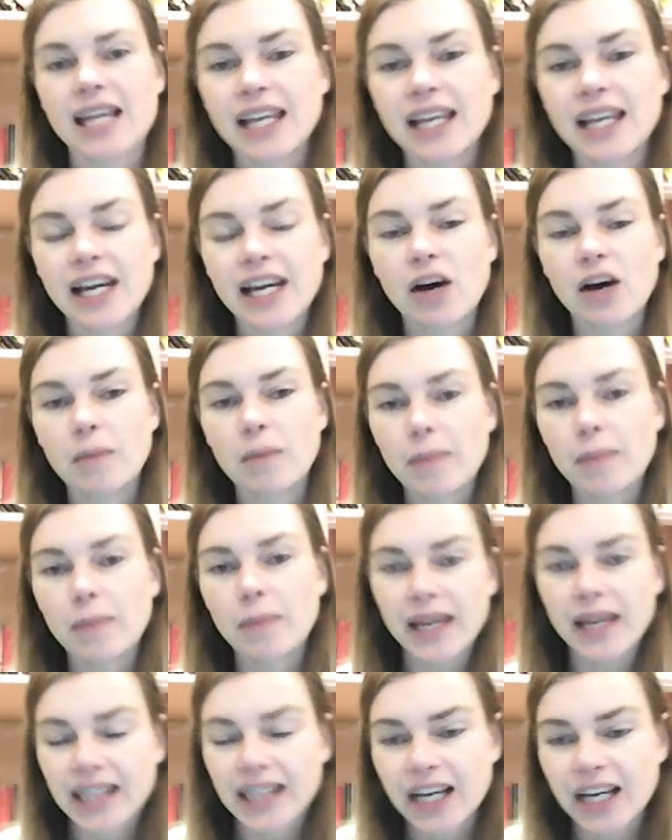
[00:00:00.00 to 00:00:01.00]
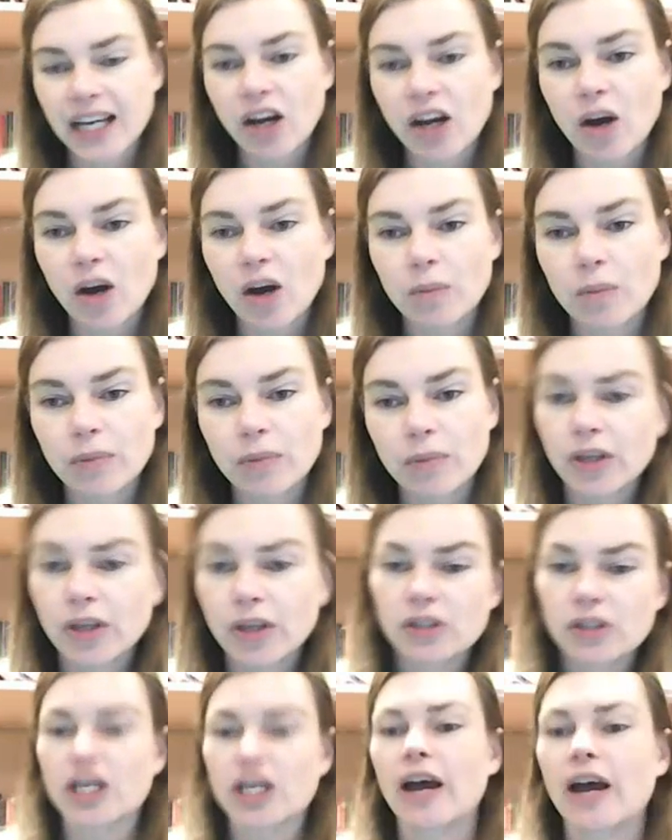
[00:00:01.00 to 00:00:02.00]
click on Picnic on
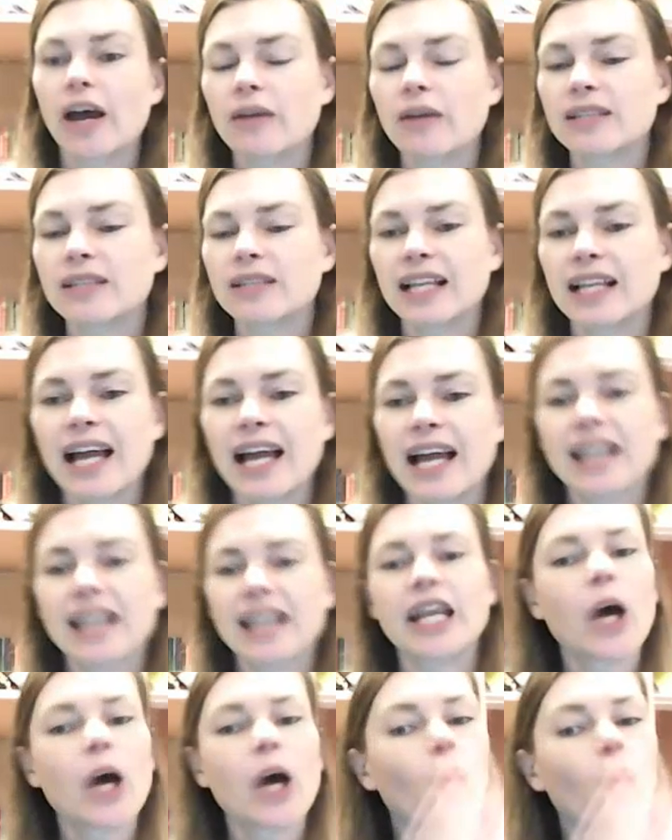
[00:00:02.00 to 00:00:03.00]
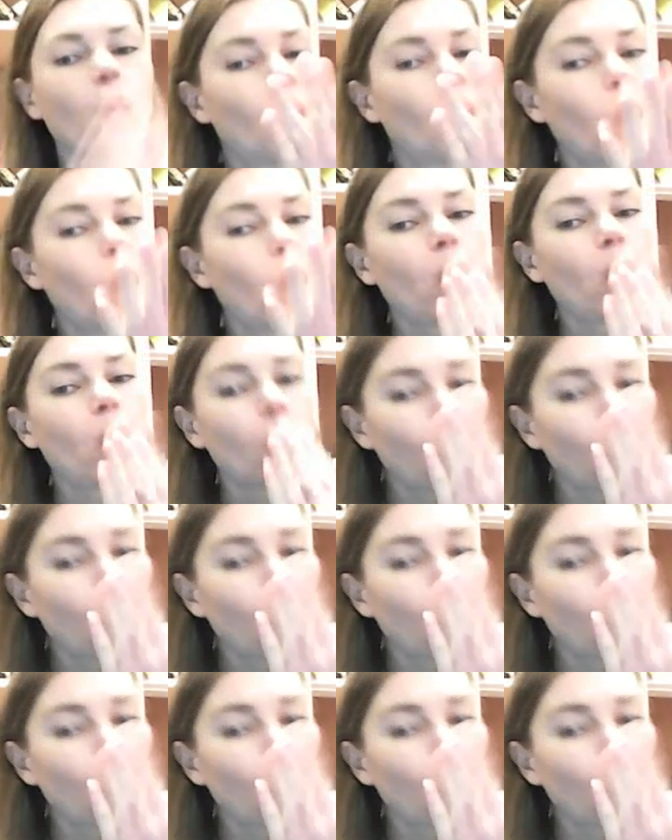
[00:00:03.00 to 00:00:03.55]
Pluto, select the w